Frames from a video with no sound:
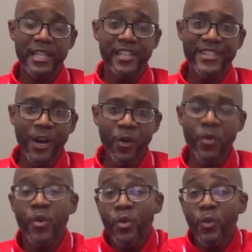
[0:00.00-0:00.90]

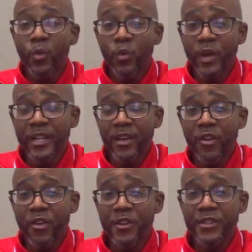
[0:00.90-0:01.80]
Know what
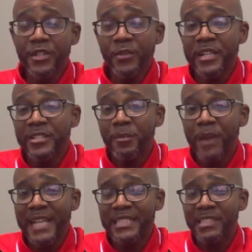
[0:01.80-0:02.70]
is your
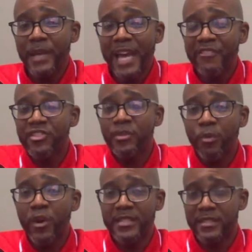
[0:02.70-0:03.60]
positive behavior
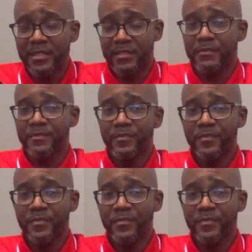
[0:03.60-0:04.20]
support system.